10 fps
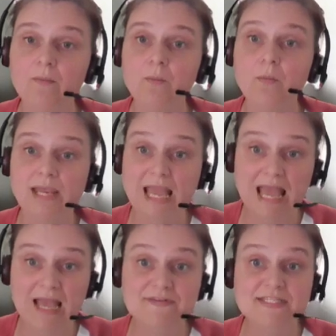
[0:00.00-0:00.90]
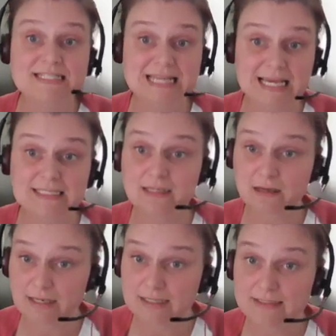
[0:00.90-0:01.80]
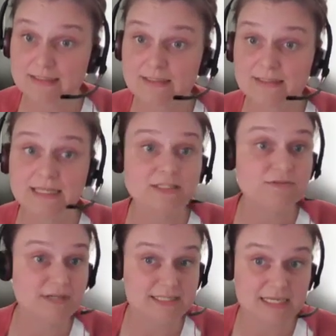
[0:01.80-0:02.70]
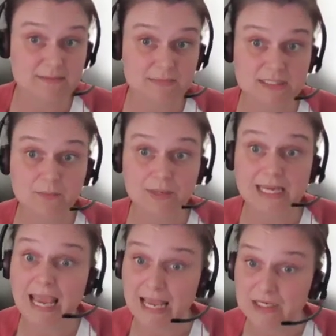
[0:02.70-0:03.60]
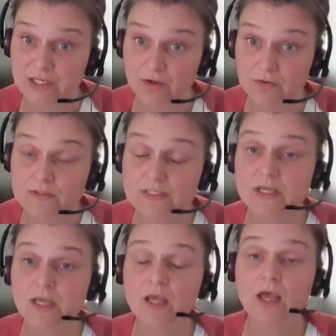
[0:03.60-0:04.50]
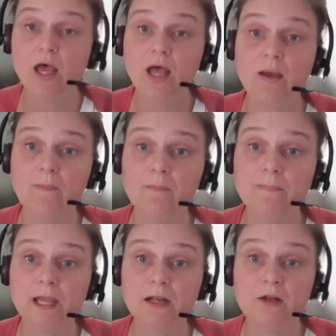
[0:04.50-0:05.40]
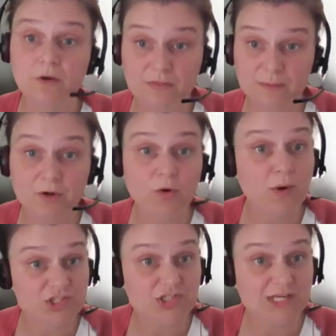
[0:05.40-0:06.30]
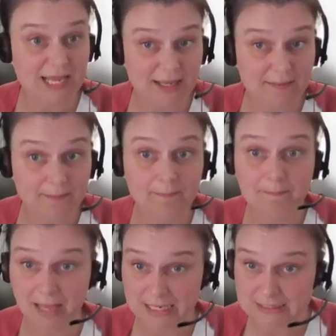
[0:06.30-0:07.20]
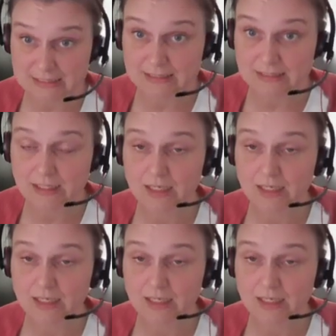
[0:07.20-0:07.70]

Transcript: We have standardized sensory assessments that we can use. A lot of them are questionnaire based,